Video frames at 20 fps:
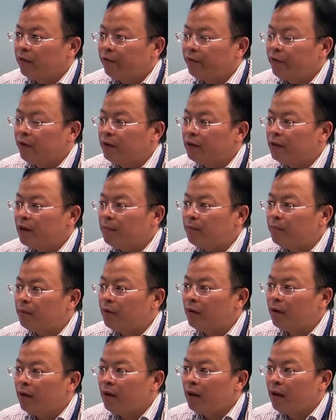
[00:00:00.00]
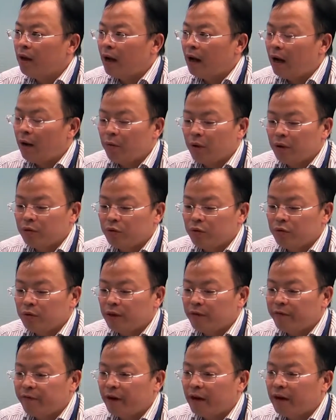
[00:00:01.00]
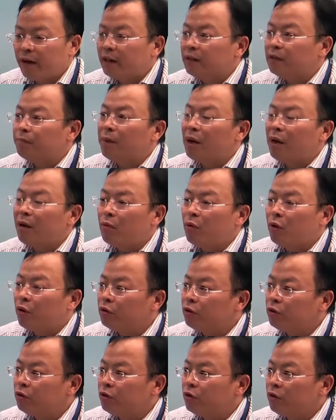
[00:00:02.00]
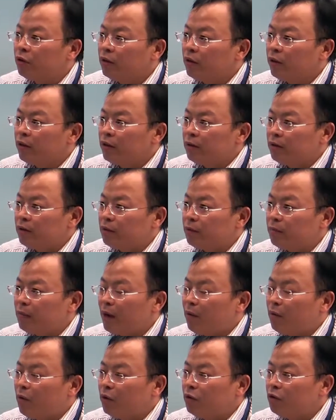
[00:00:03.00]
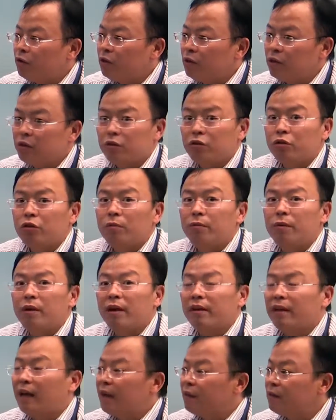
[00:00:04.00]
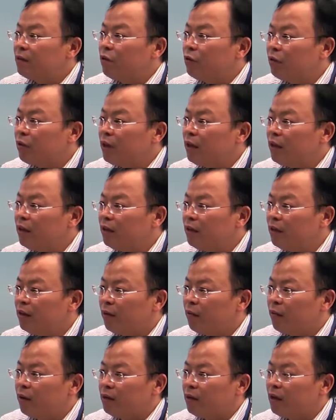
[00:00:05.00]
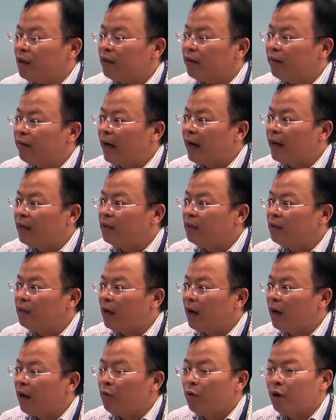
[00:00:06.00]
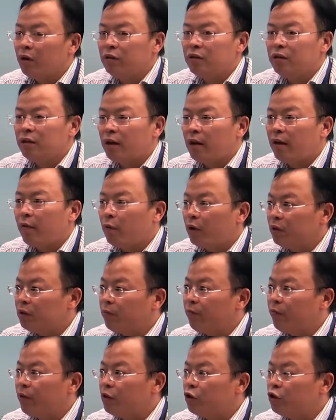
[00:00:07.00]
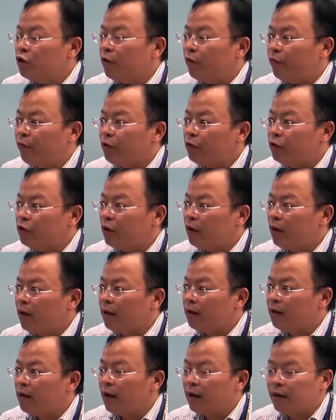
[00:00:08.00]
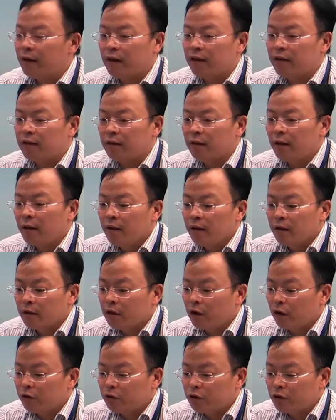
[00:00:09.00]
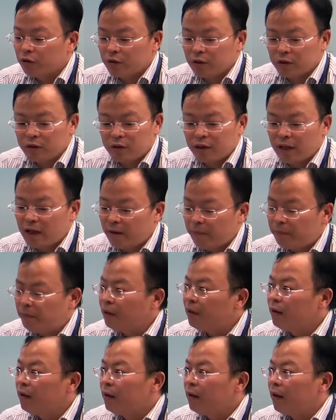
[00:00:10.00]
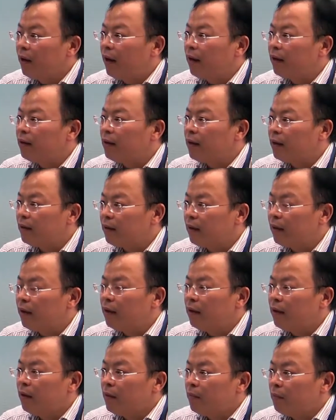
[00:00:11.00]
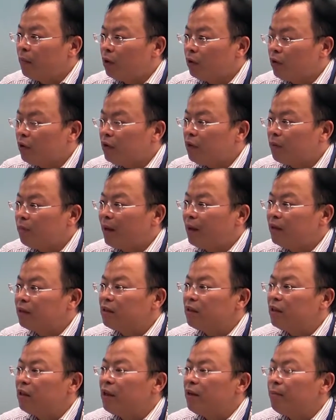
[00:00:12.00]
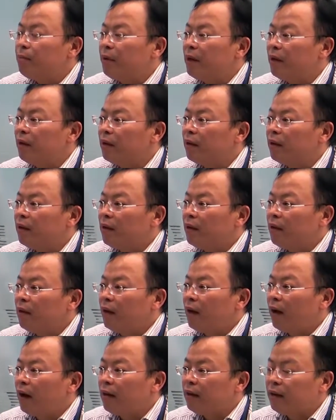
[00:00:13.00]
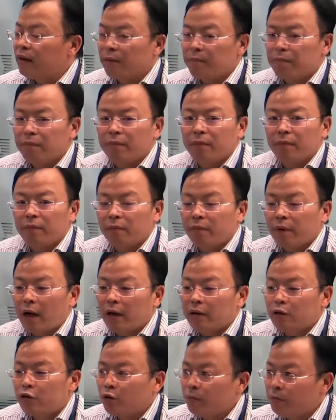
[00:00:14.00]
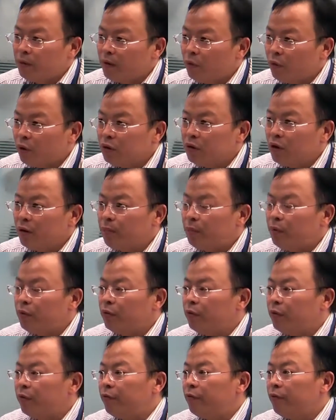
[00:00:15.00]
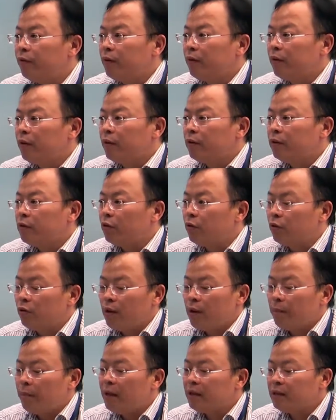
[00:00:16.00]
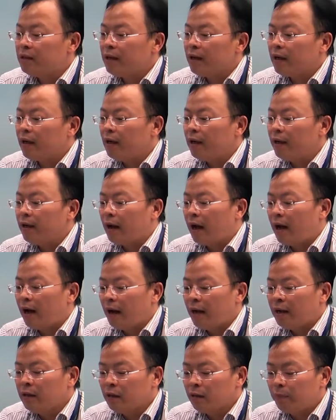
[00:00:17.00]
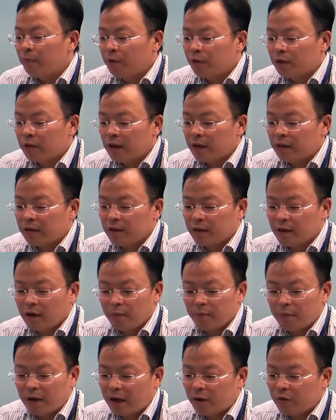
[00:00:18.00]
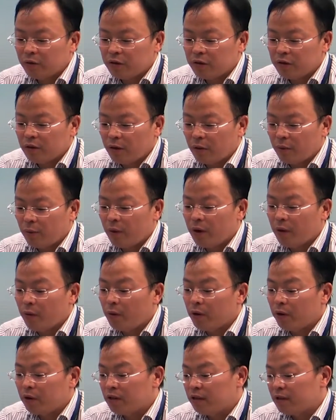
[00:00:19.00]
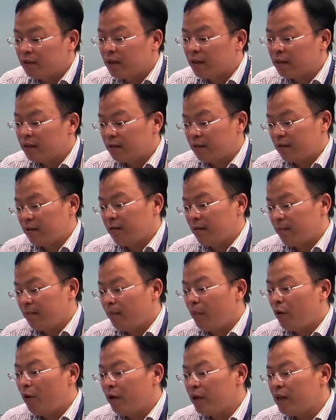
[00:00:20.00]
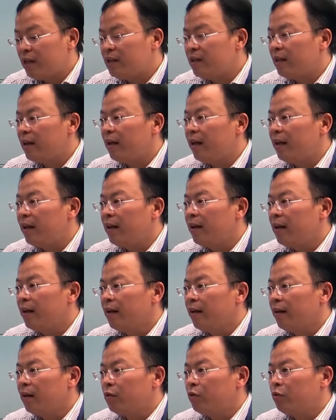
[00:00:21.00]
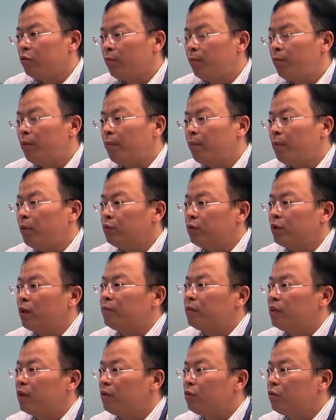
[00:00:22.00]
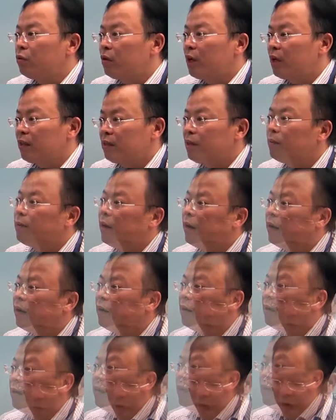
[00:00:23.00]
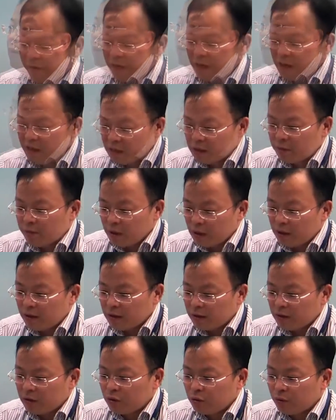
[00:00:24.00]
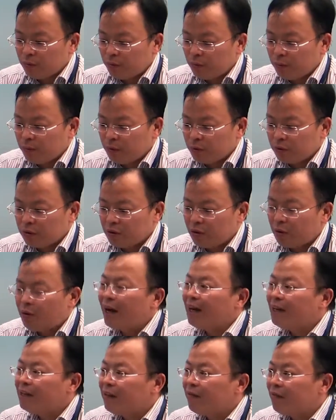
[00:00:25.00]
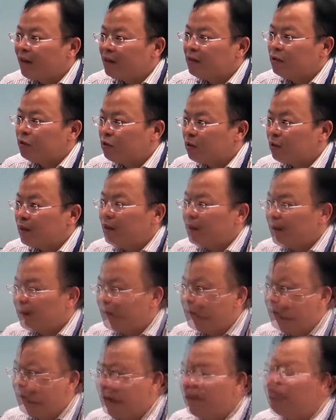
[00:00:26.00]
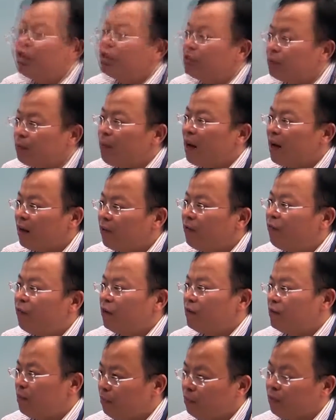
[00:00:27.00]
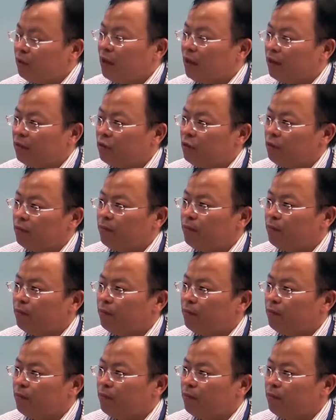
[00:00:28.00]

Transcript: For example, I want to define a smartwatch. The smartwatch should be a nice looking. What kind of ID? I want what feature? Feature like I can count to the step. I can monitor my sleeping. I should be waterproof. So basically, our end product come out, we will discuss more easily to propose something to customer. We have the experience to propose the right device to the given spec from the product.